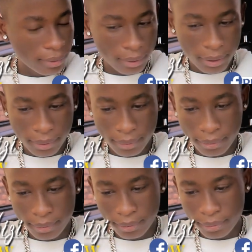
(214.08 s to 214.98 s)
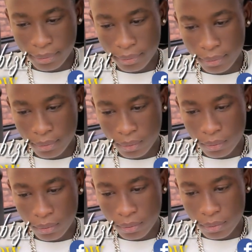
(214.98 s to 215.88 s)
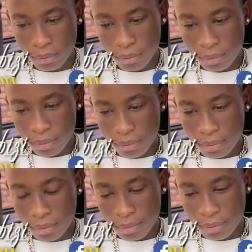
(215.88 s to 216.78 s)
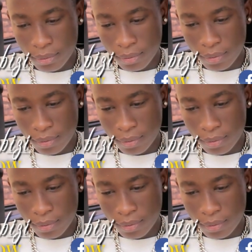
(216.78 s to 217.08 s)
(silent)